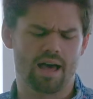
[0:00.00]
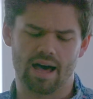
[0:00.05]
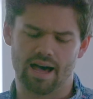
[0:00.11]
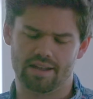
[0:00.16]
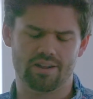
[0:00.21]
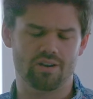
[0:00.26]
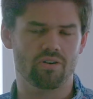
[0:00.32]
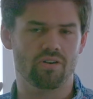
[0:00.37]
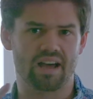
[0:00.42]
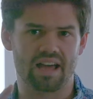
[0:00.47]
I
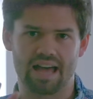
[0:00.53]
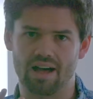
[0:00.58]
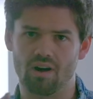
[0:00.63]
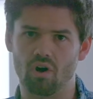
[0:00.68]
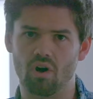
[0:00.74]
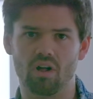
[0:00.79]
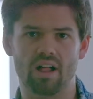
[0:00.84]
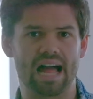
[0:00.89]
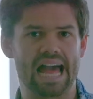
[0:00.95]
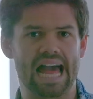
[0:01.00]
know
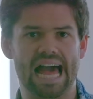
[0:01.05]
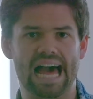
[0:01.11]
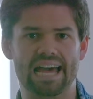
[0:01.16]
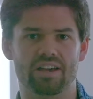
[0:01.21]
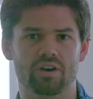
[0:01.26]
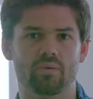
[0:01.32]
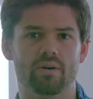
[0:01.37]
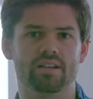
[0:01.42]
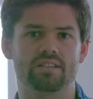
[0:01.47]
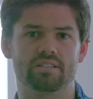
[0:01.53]
all
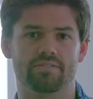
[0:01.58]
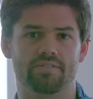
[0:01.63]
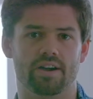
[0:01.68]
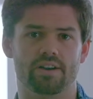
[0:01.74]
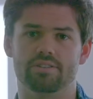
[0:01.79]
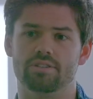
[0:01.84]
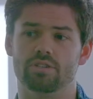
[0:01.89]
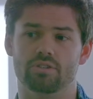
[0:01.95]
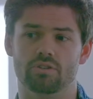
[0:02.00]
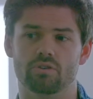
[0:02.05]
iOS
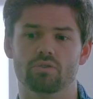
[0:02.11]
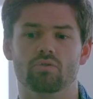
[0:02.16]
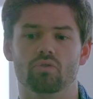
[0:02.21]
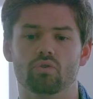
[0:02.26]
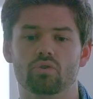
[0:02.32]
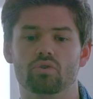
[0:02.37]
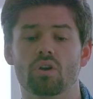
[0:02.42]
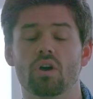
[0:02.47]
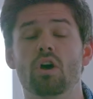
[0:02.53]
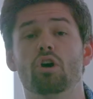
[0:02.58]
devices
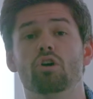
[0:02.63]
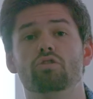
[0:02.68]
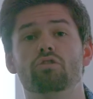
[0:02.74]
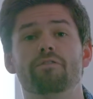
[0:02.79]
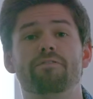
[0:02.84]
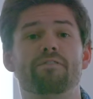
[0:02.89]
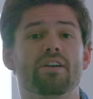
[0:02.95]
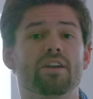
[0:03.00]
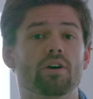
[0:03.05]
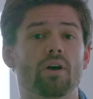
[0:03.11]
use to
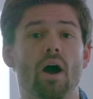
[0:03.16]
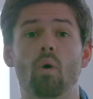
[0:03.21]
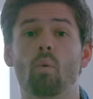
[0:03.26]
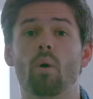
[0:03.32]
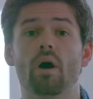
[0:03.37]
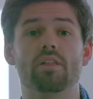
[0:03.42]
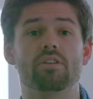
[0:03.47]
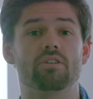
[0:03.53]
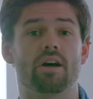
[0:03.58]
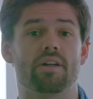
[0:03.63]
figure out
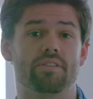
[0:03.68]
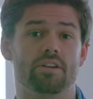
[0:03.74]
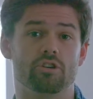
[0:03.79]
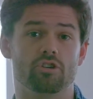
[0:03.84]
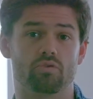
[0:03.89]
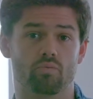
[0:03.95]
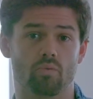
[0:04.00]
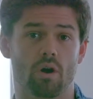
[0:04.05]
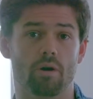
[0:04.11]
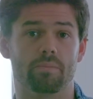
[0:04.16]
whether or not they
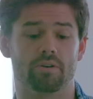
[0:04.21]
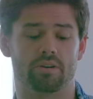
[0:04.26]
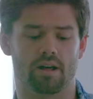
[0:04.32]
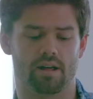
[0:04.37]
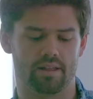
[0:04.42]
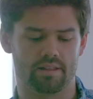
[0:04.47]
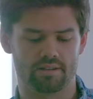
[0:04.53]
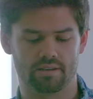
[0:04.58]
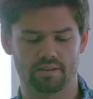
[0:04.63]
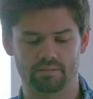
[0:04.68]
should roam or
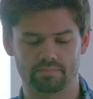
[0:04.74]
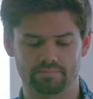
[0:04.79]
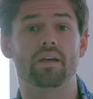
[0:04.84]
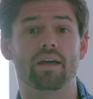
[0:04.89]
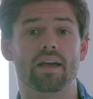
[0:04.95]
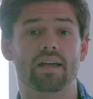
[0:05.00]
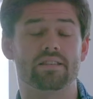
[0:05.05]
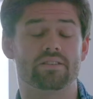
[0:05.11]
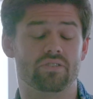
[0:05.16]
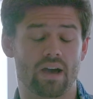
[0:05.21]
not.
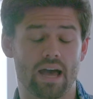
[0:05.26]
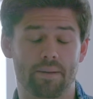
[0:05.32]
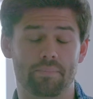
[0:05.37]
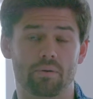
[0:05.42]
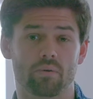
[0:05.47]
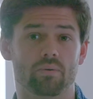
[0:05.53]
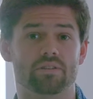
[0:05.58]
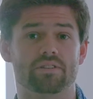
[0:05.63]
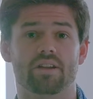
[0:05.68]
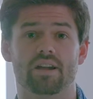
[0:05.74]
And so
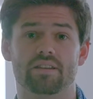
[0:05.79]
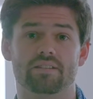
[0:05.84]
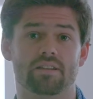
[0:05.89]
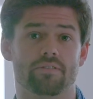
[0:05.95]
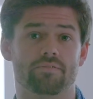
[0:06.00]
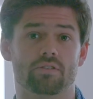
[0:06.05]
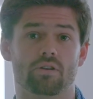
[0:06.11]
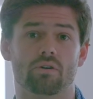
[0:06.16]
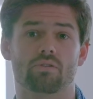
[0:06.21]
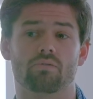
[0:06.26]
Apple was nice
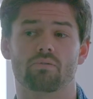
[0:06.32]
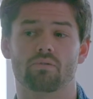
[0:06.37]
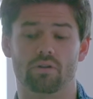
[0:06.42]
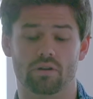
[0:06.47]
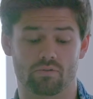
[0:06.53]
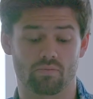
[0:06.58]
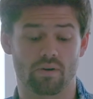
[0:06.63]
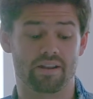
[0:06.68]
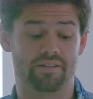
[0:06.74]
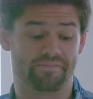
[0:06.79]
enough to go through
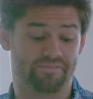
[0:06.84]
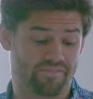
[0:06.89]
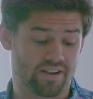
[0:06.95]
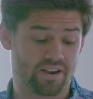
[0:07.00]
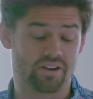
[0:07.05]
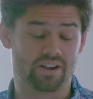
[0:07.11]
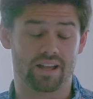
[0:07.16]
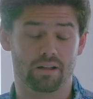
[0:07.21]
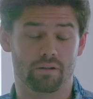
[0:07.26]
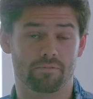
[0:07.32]
and write a
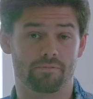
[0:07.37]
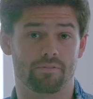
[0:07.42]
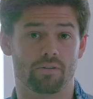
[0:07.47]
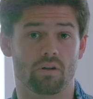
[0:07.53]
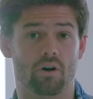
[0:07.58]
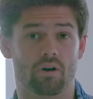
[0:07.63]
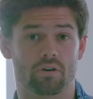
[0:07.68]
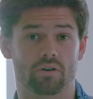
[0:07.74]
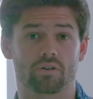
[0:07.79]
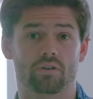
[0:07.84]
very helpful
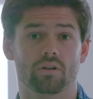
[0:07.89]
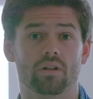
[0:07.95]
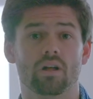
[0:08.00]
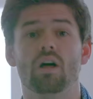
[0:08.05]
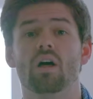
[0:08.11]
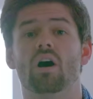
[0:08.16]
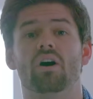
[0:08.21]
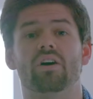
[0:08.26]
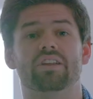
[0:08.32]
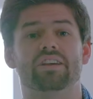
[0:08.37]
article
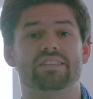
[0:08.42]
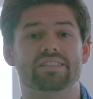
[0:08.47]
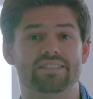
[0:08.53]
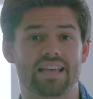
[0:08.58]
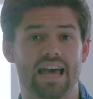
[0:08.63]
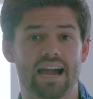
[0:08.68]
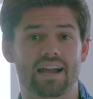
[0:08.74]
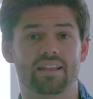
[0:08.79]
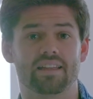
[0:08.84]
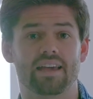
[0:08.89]
on
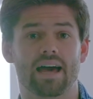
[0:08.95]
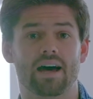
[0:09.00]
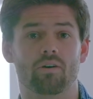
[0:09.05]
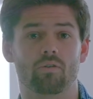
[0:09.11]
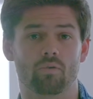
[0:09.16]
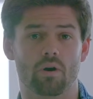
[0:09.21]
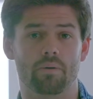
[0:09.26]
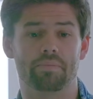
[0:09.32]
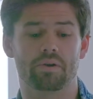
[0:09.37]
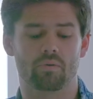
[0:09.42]
exactly how
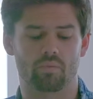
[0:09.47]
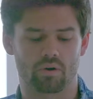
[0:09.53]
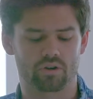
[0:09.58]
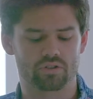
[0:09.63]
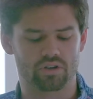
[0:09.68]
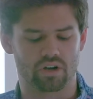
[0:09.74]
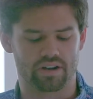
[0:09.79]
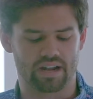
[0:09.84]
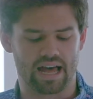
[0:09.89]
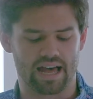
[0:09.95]
roaming
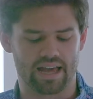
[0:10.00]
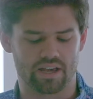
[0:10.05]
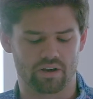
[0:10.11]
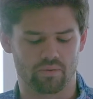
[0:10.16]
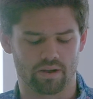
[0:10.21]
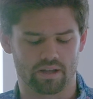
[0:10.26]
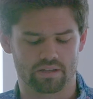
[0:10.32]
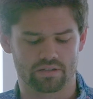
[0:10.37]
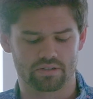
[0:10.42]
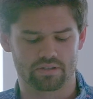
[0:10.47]
works on
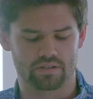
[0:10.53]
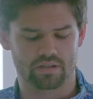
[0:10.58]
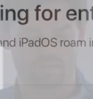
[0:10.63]
iOS.